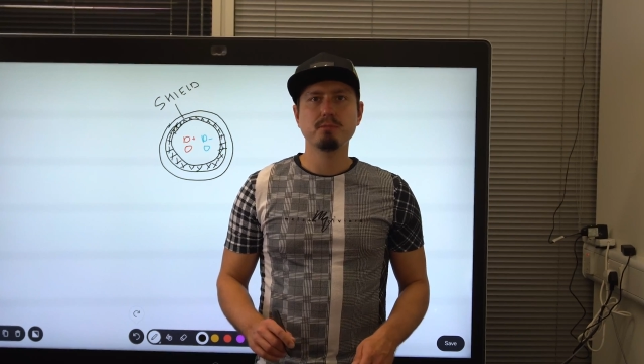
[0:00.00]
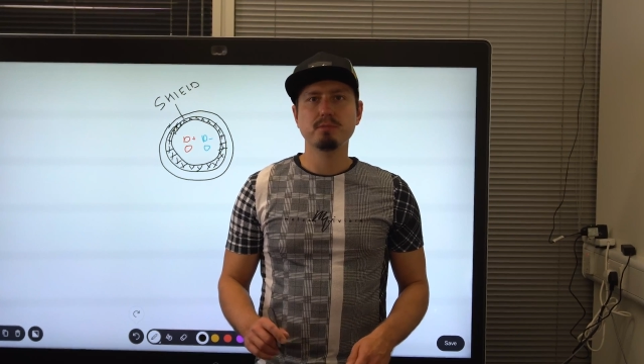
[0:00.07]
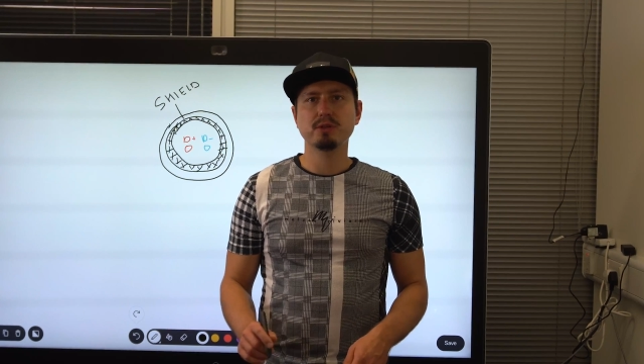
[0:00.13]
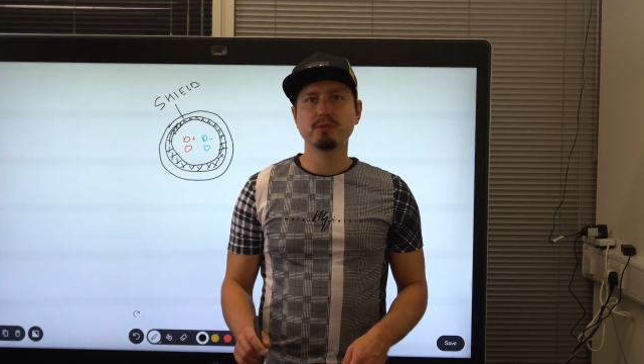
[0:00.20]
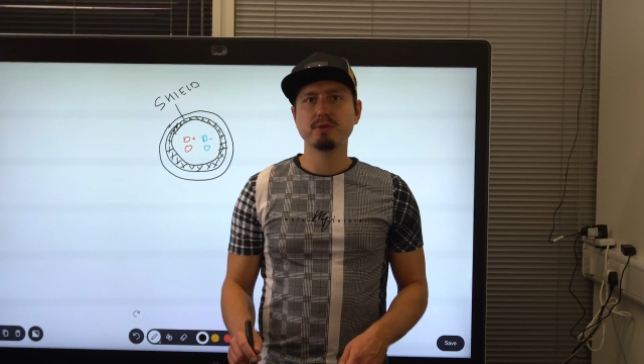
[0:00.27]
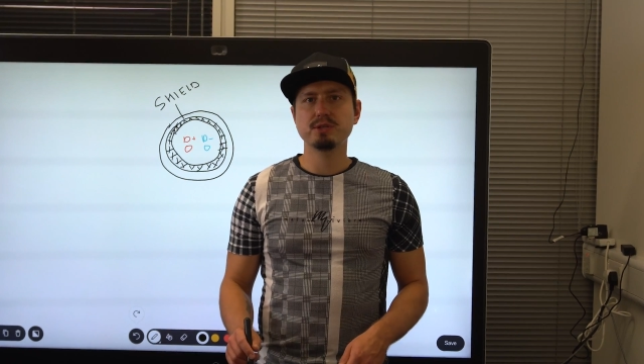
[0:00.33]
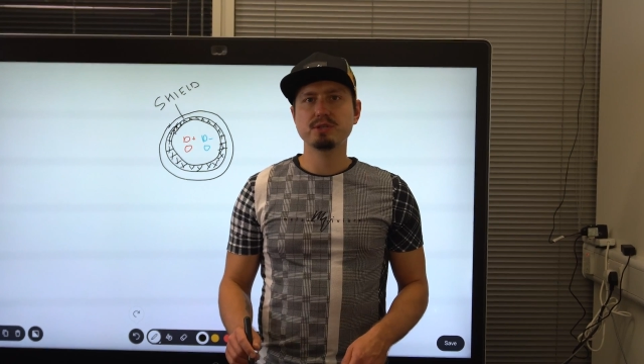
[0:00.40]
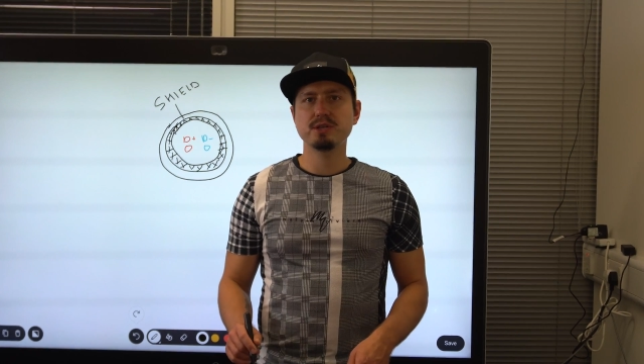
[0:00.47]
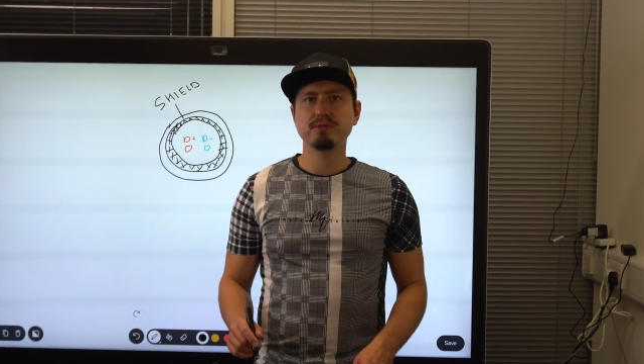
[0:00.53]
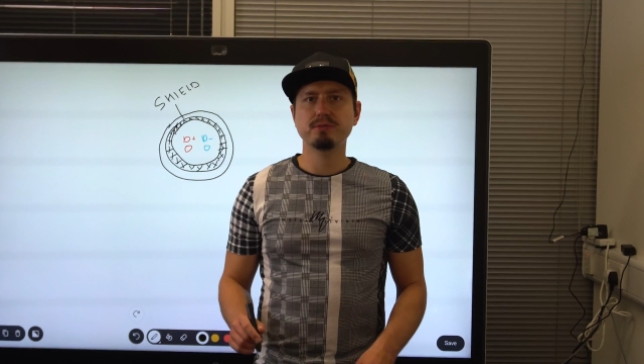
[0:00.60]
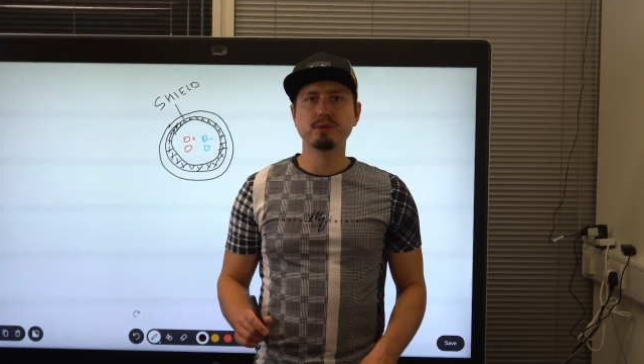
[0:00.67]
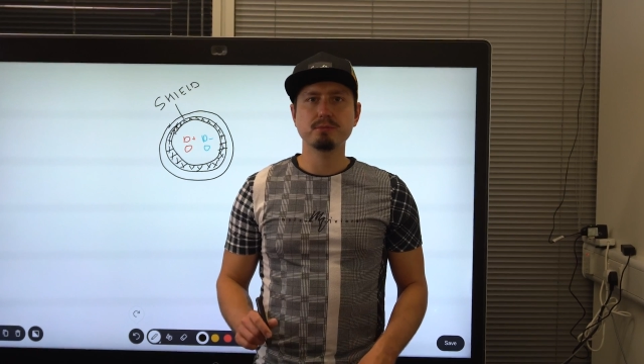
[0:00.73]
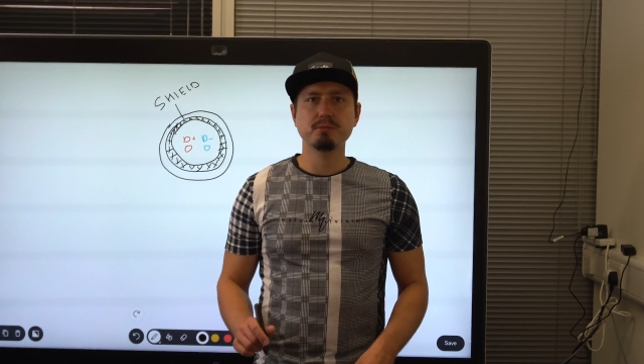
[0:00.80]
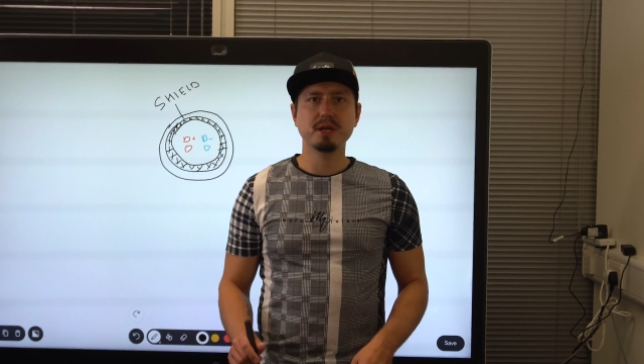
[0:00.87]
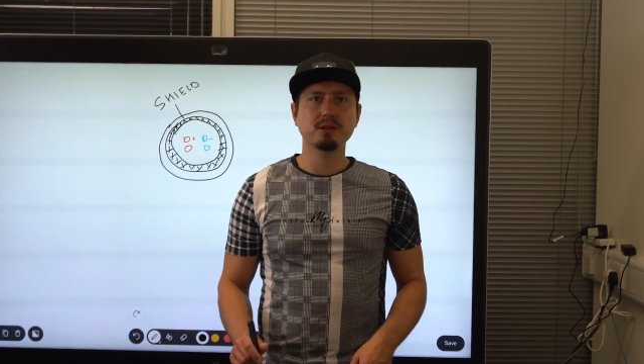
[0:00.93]
between
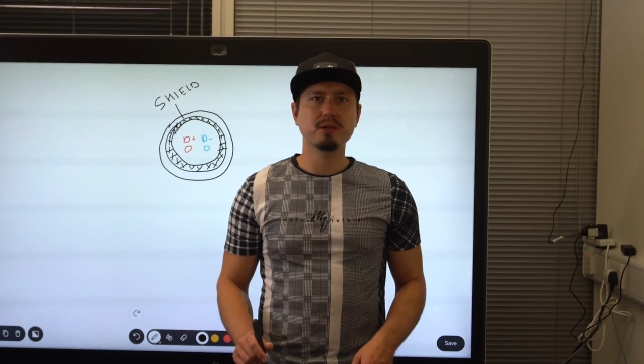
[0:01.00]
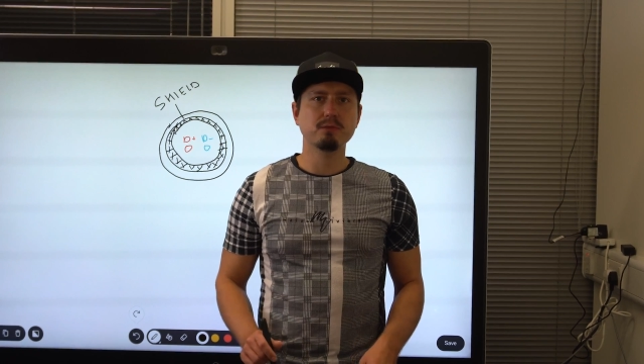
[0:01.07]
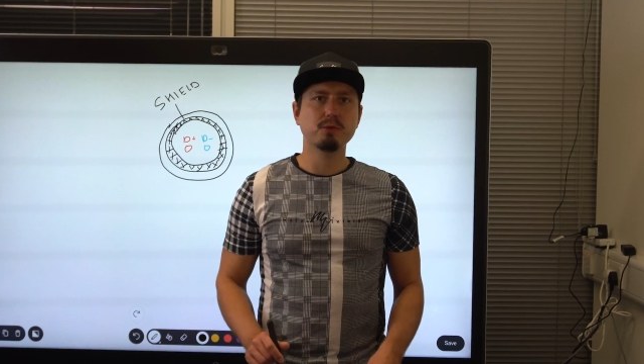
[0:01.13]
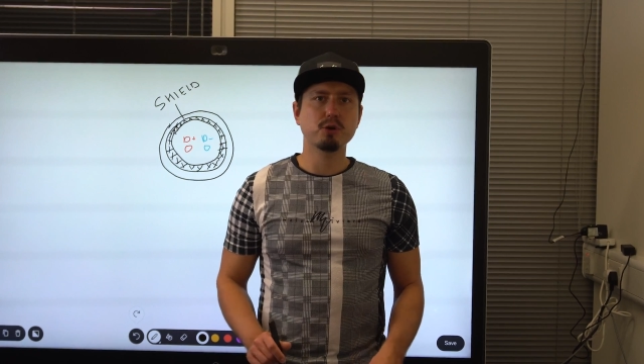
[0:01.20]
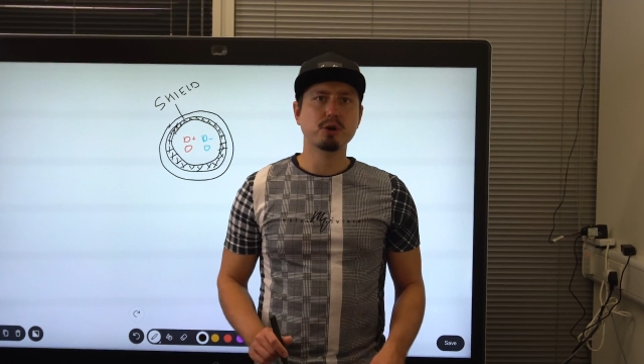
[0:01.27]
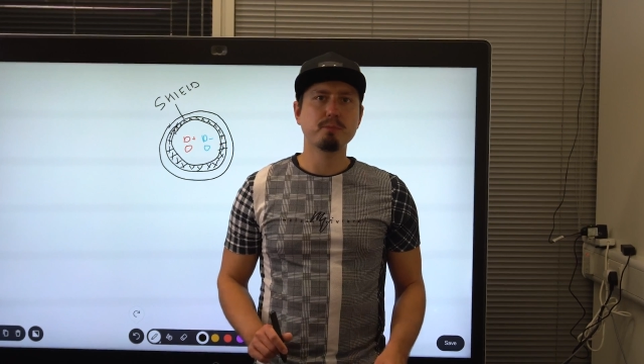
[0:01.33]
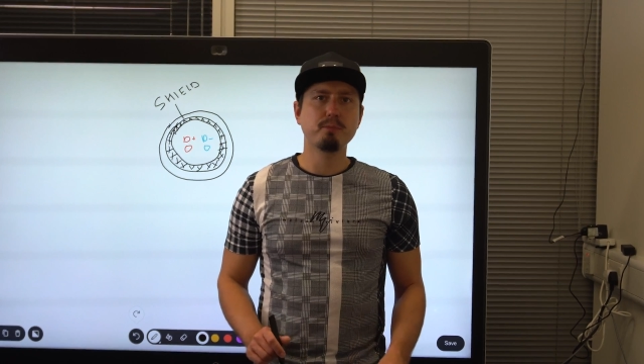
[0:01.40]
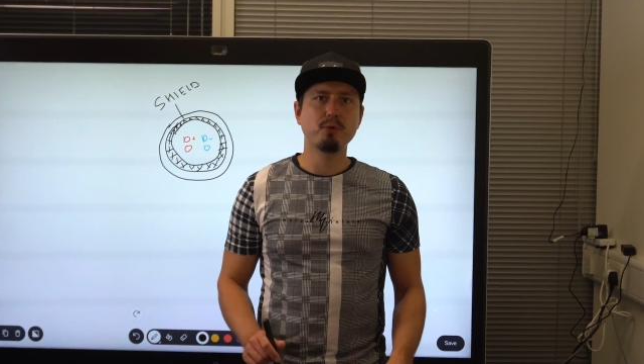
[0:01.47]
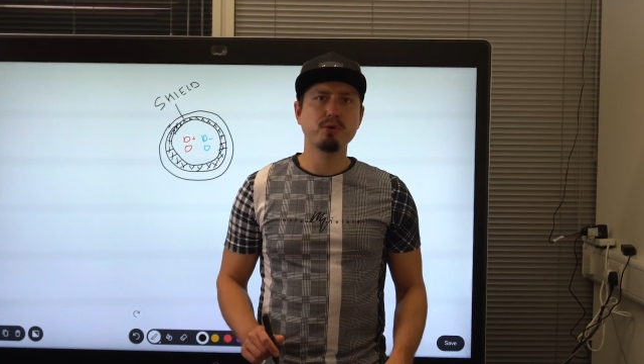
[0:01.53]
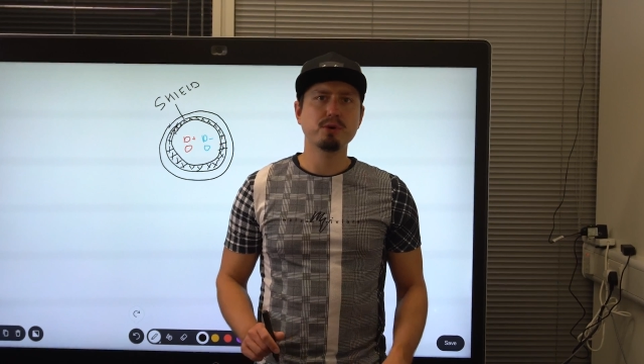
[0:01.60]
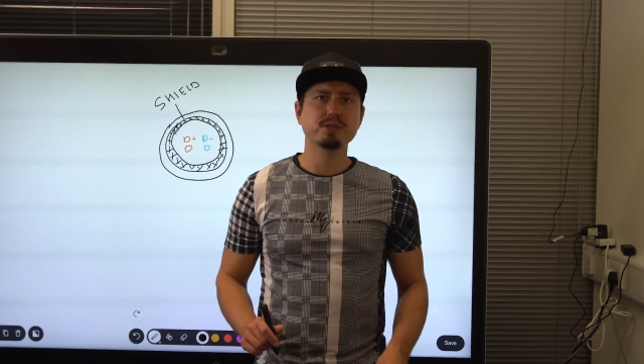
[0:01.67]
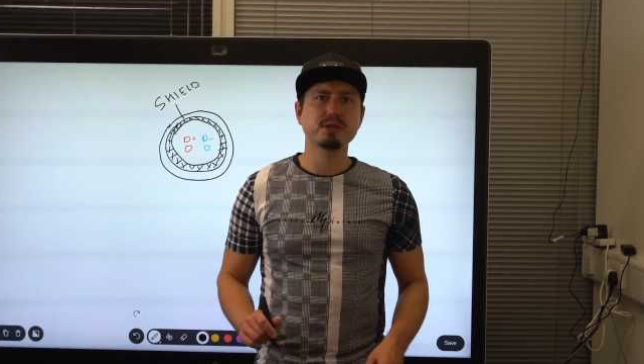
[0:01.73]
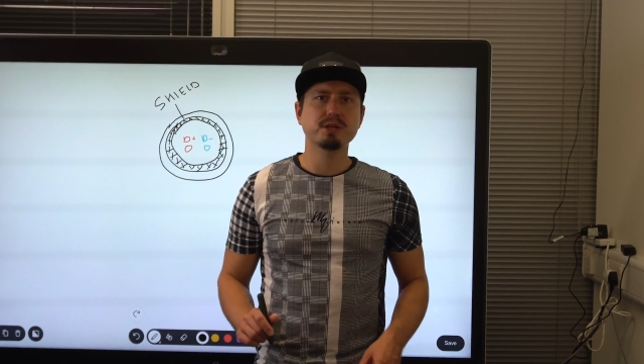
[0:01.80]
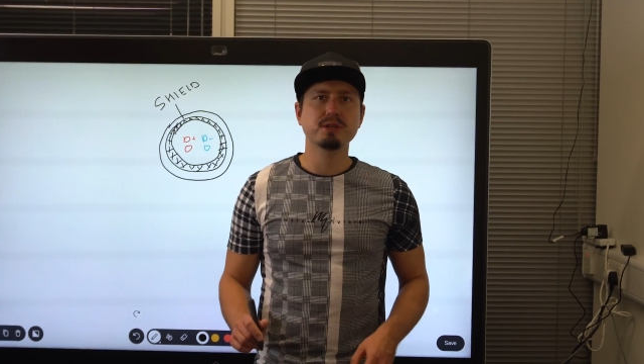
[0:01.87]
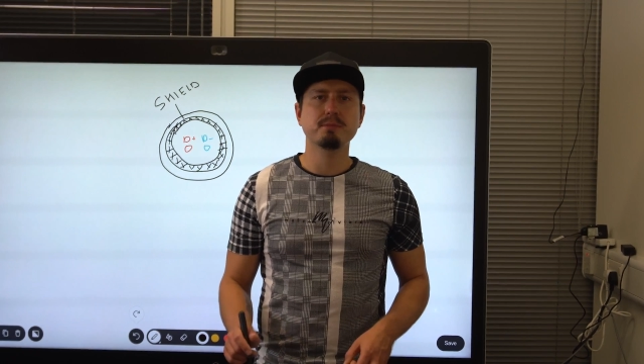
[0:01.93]
different metalwork
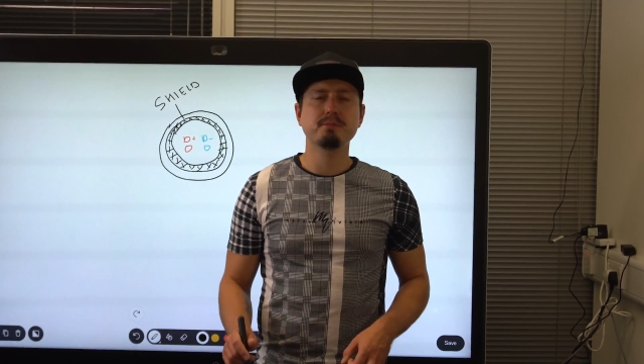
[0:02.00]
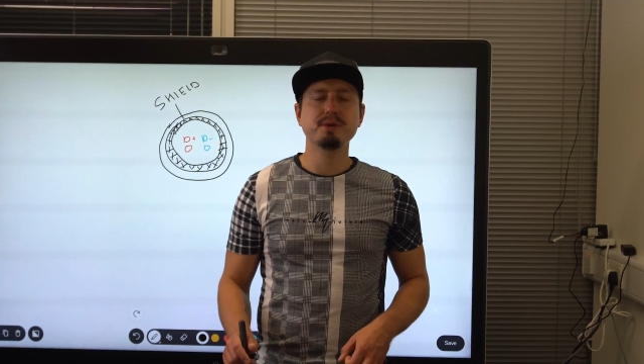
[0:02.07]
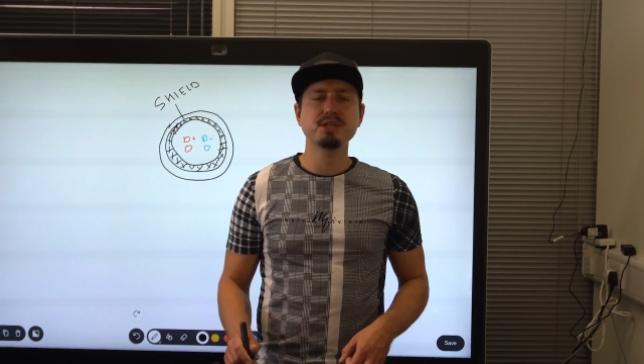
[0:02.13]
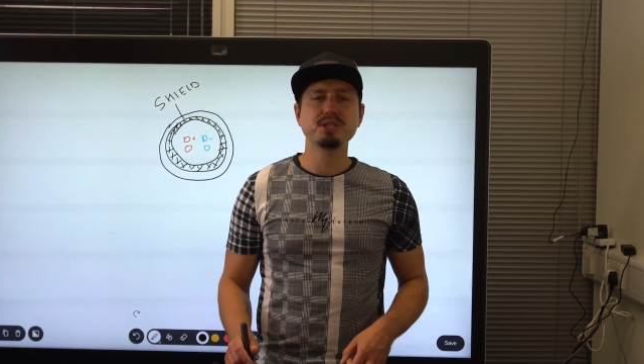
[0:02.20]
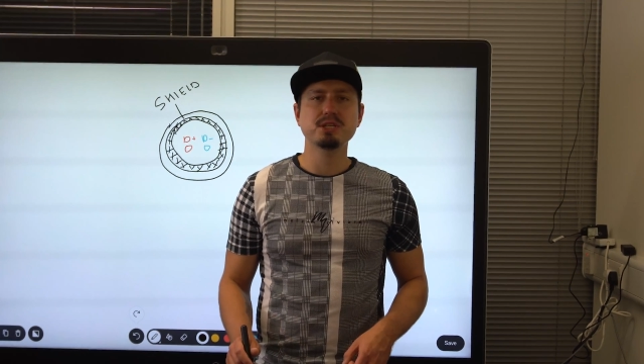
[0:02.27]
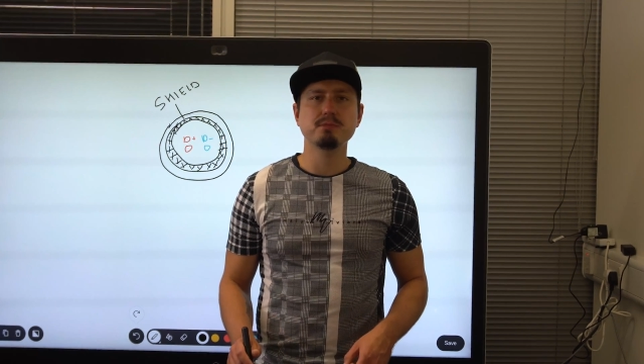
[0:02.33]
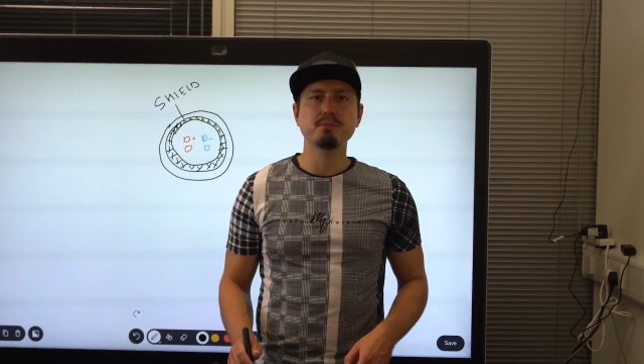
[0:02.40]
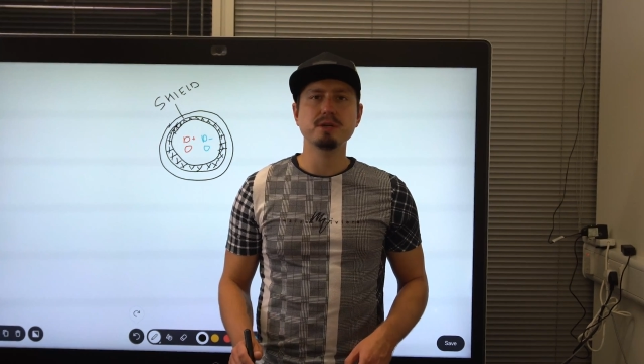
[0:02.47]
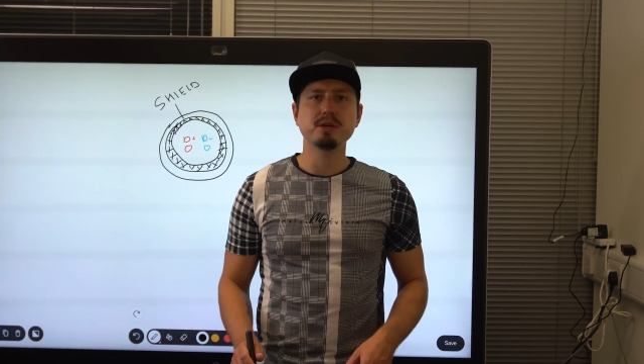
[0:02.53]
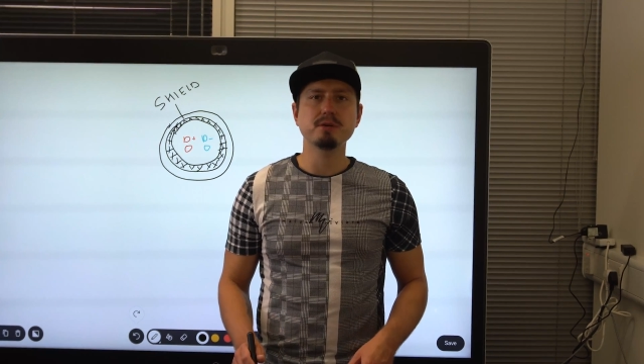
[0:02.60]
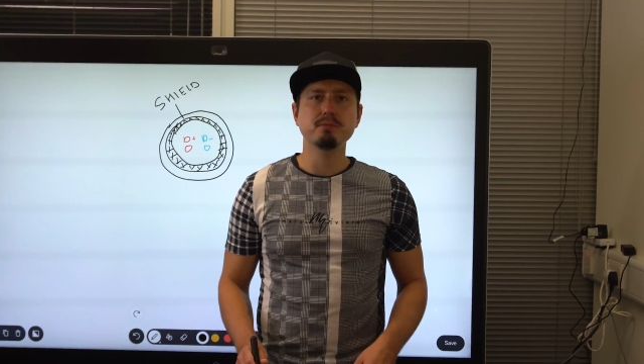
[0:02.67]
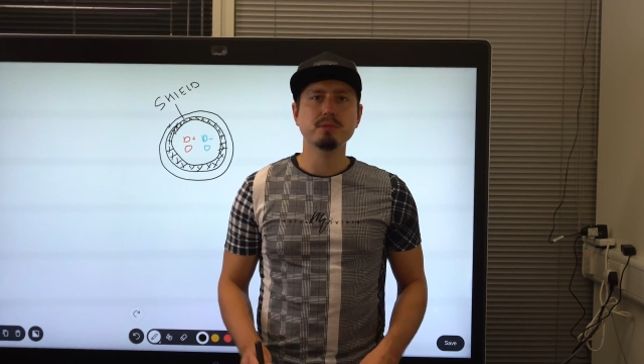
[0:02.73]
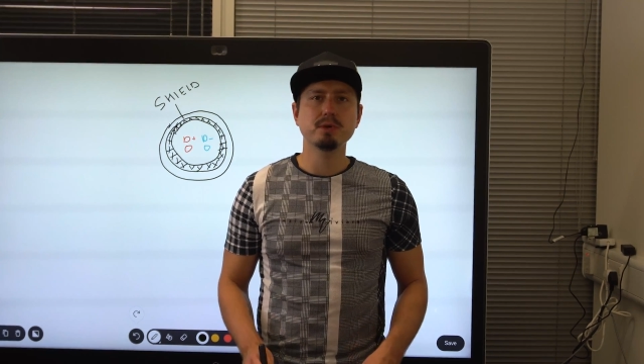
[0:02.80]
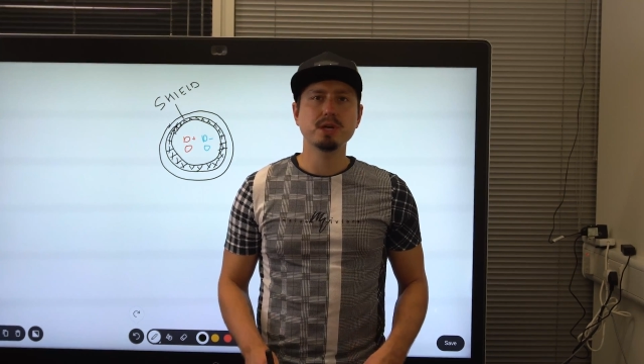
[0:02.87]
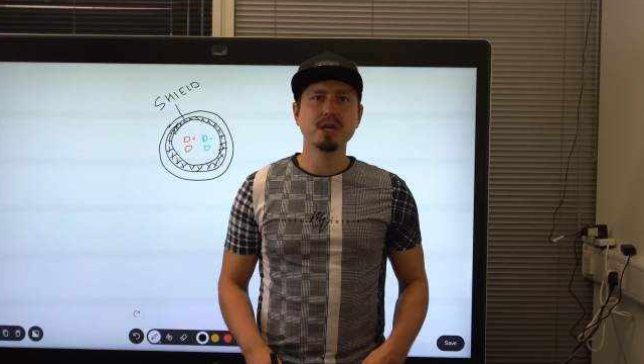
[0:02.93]
points and the PCB,